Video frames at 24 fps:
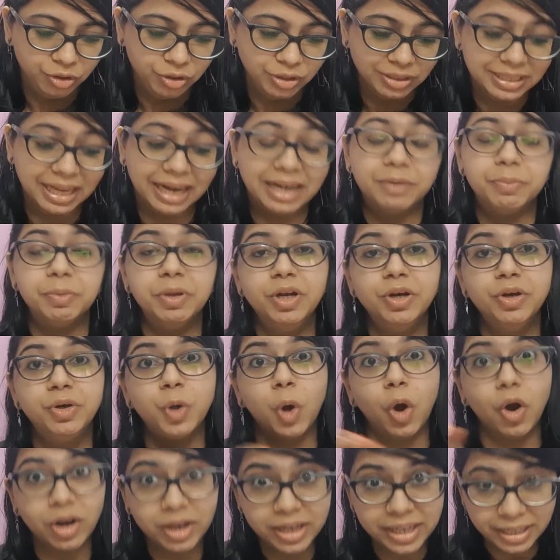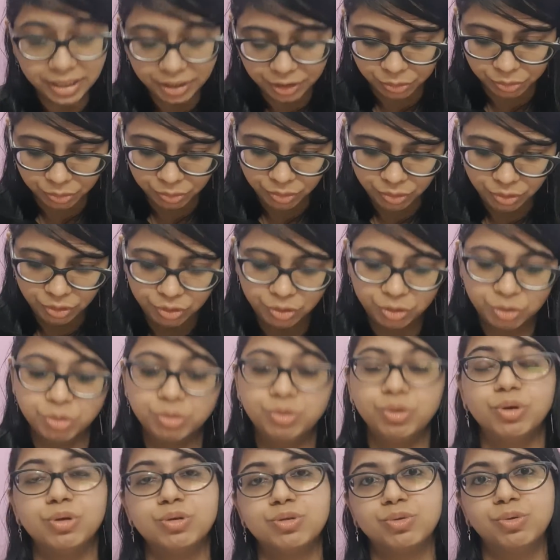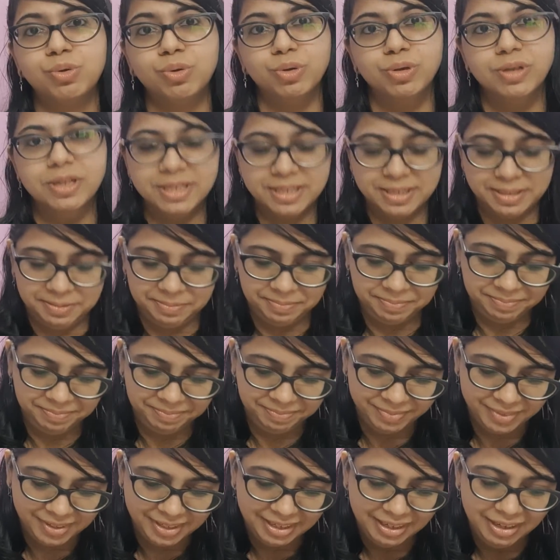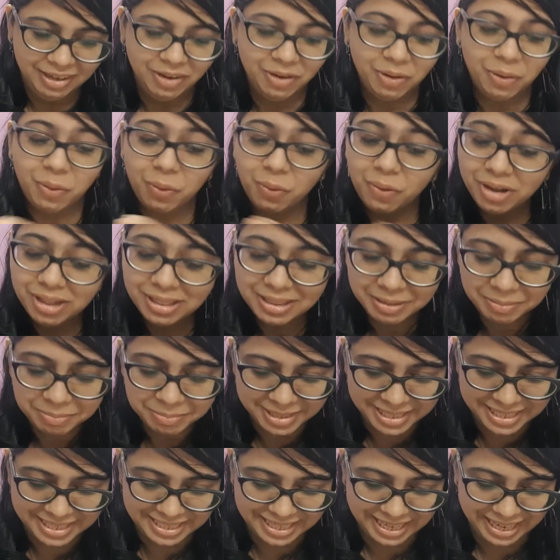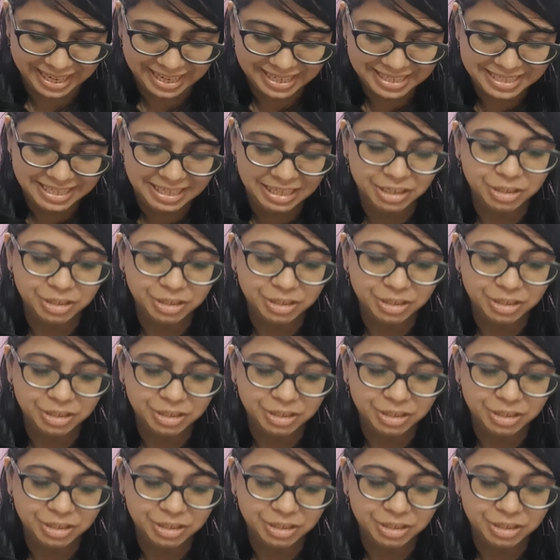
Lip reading: that will rocket you to those goals. All the mistakes